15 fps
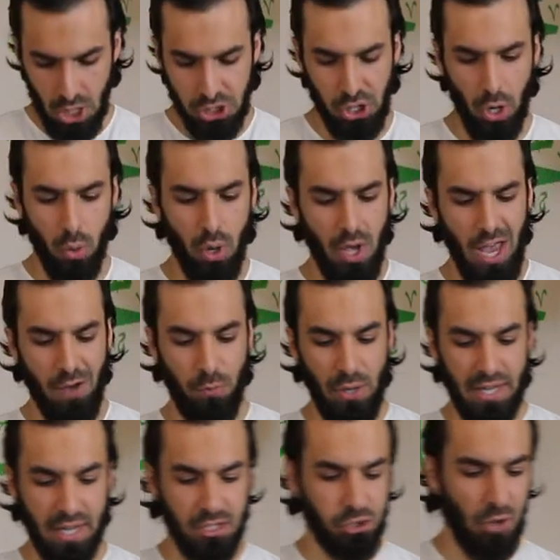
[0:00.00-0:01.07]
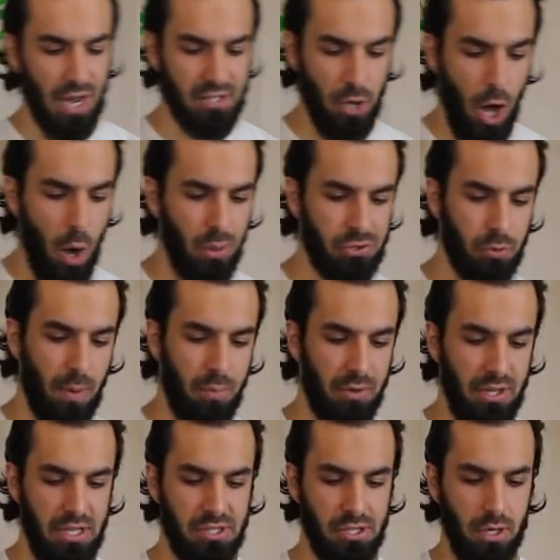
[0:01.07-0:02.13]
So, if we can try to always remember
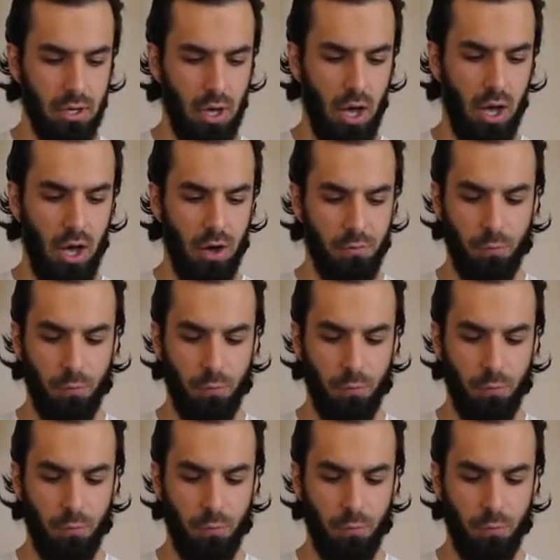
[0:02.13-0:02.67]
these uh,